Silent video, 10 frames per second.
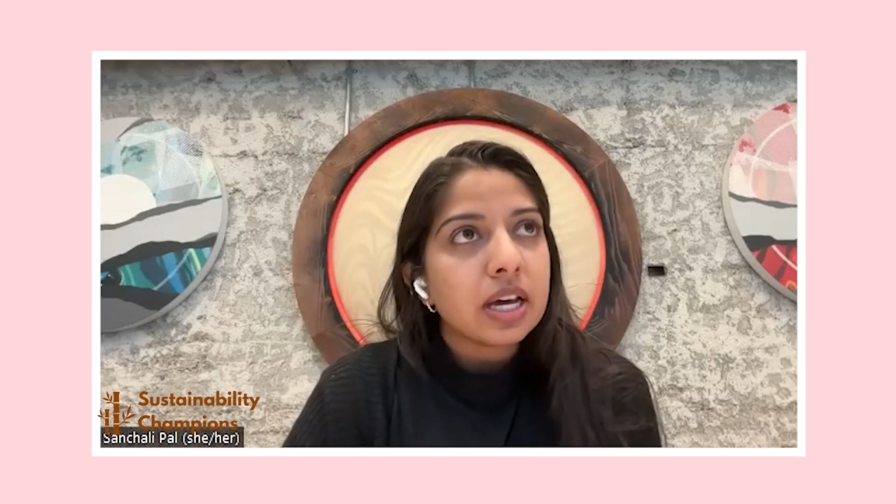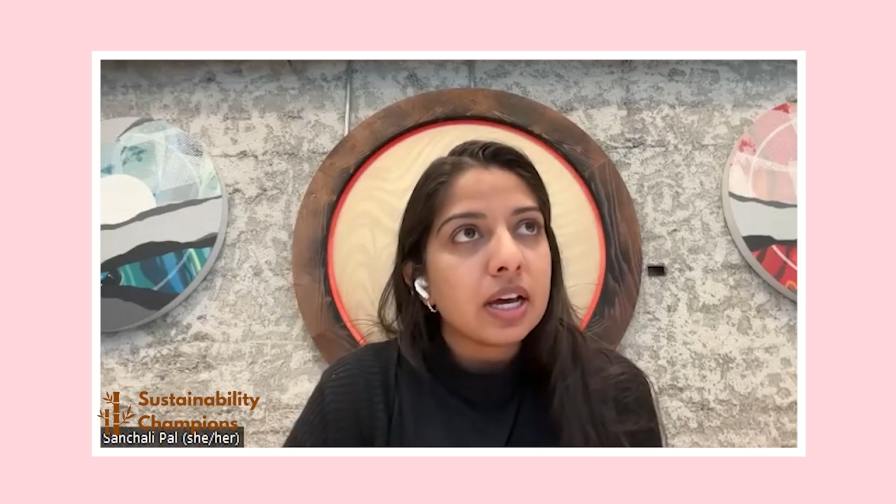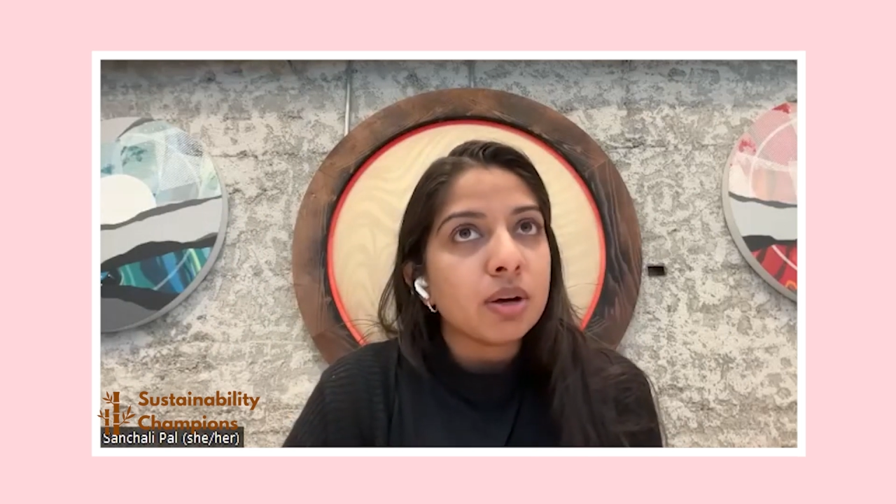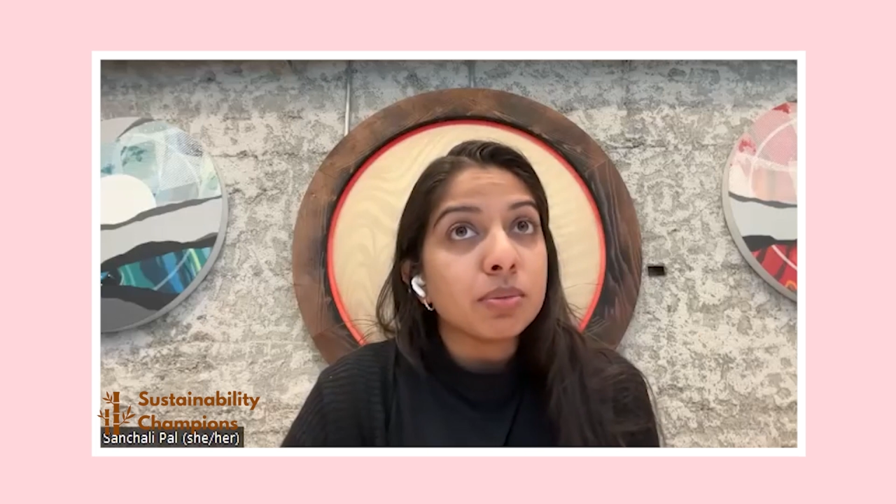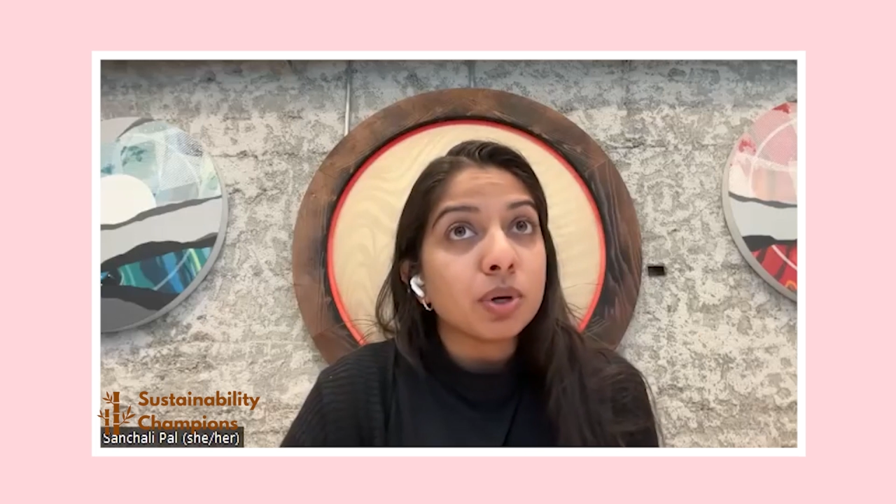
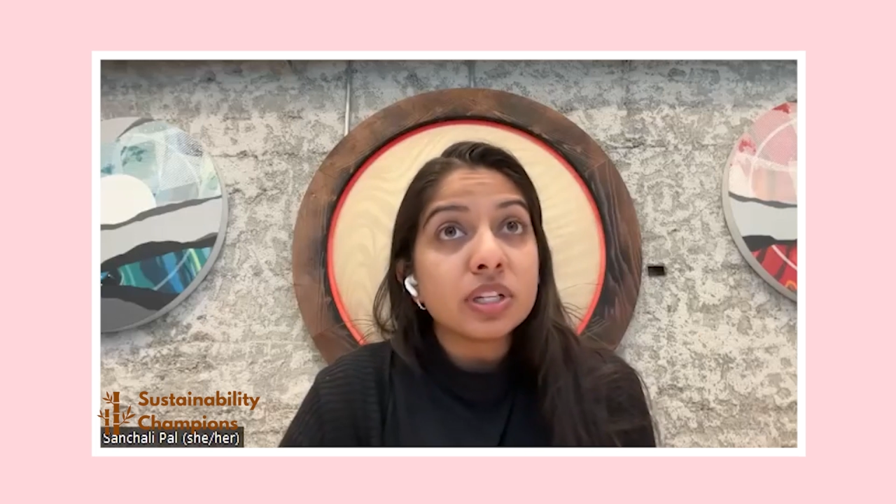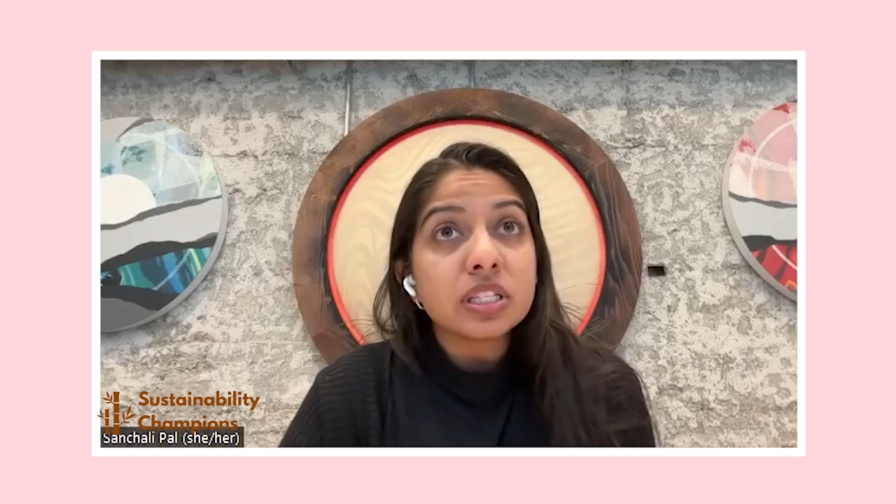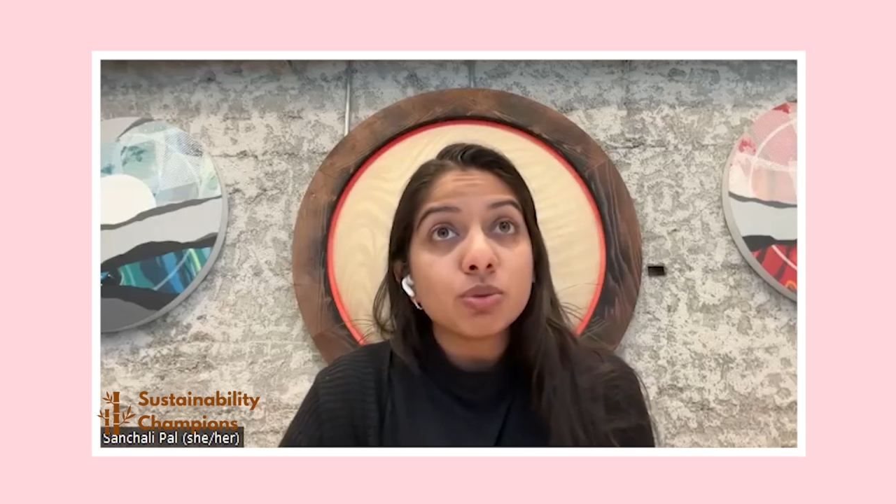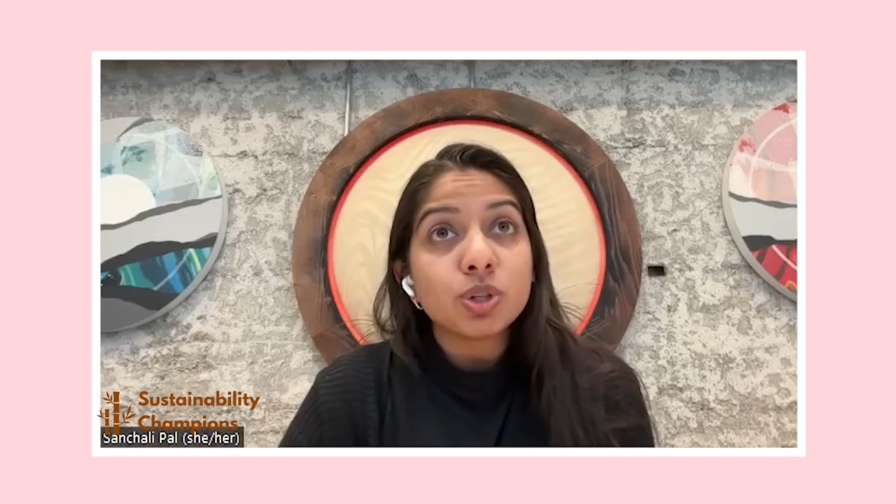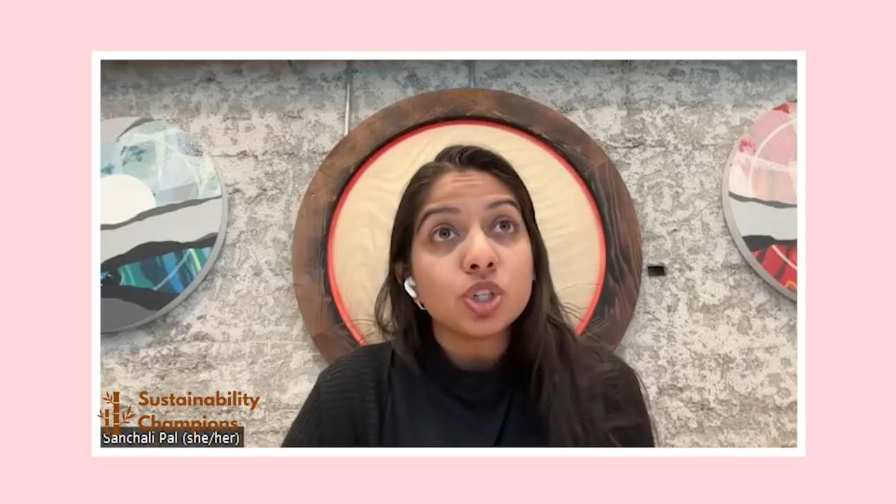But
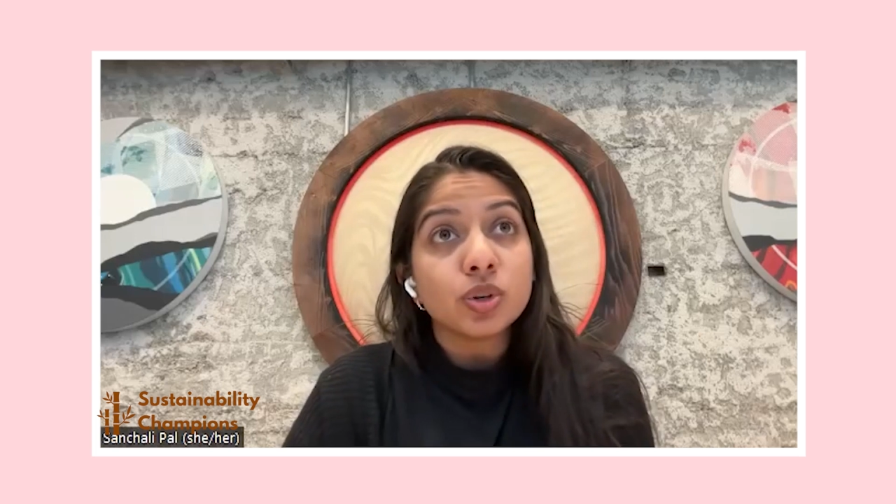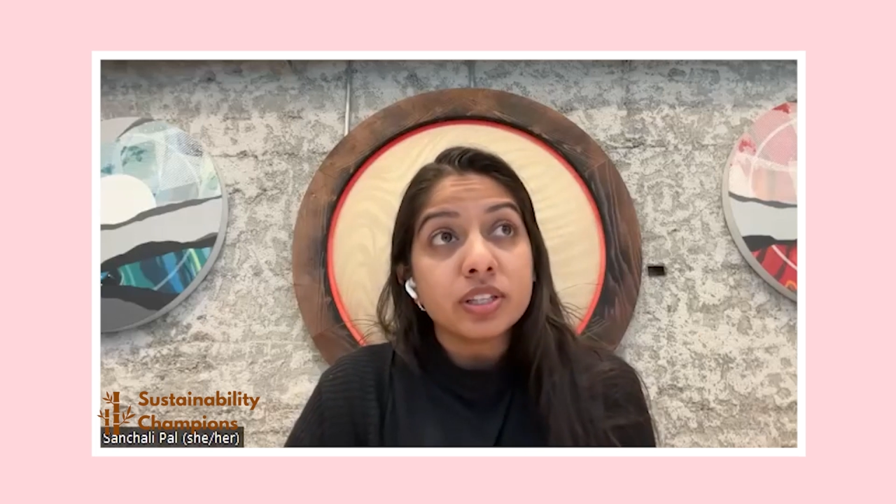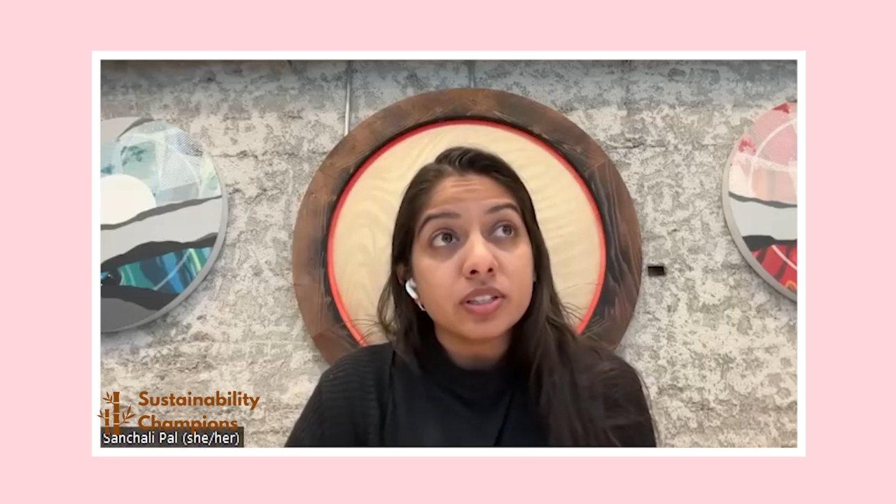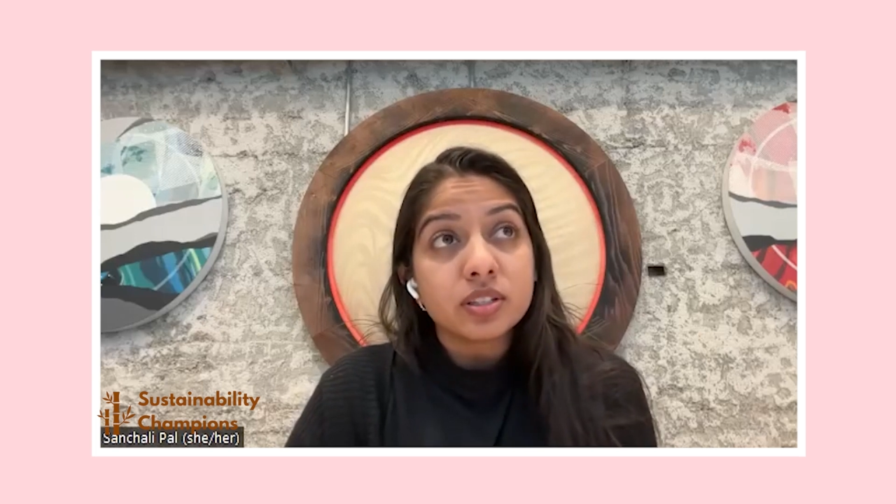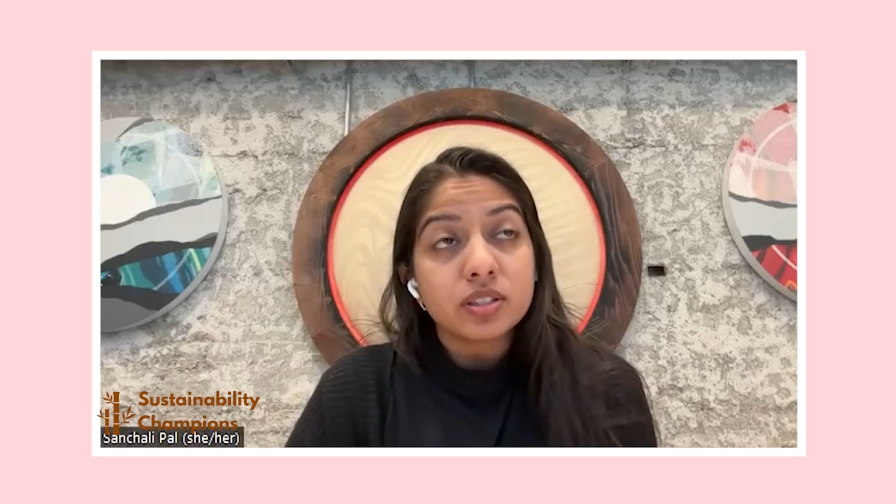when someone
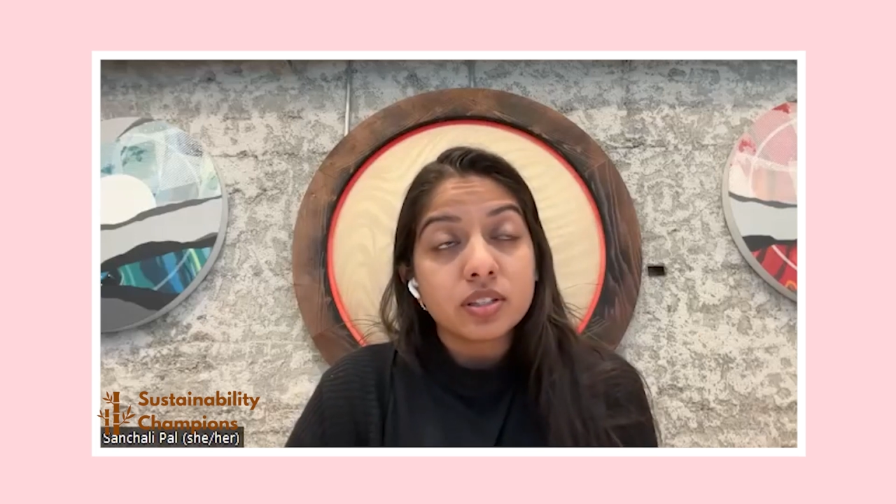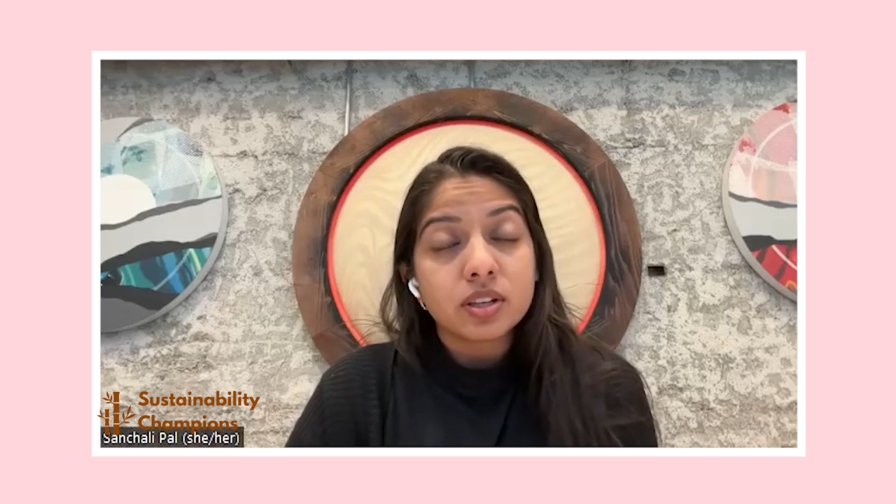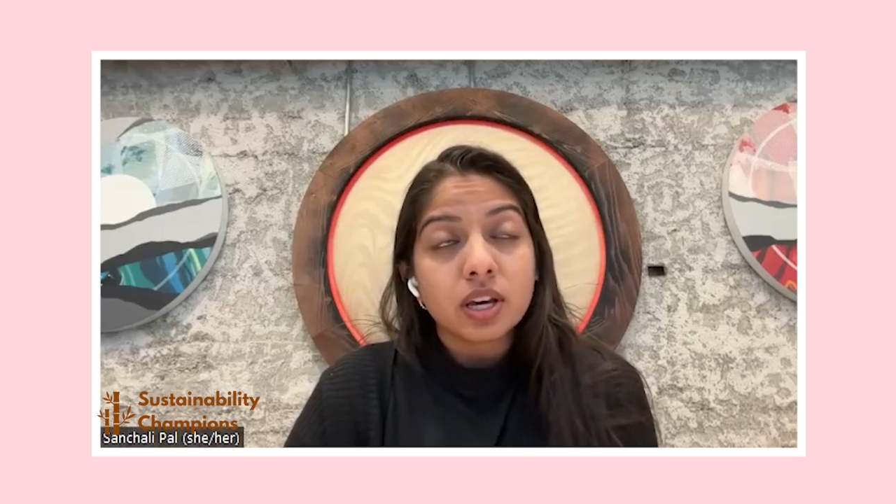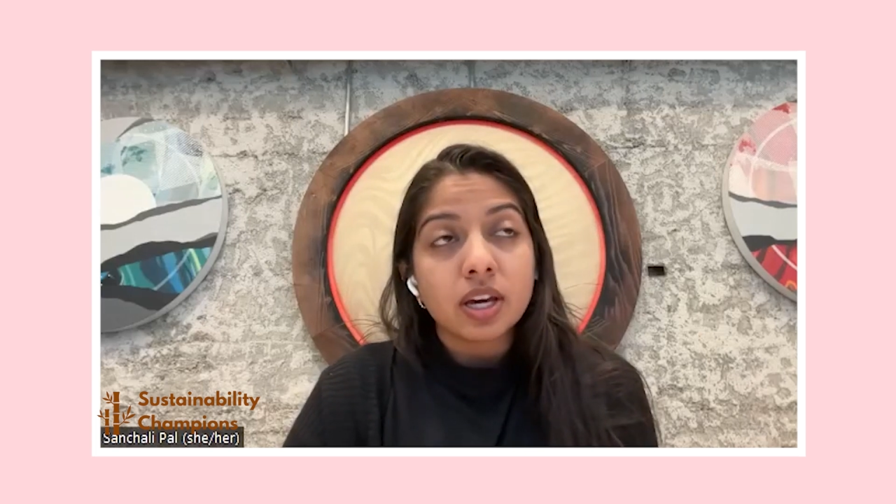joins,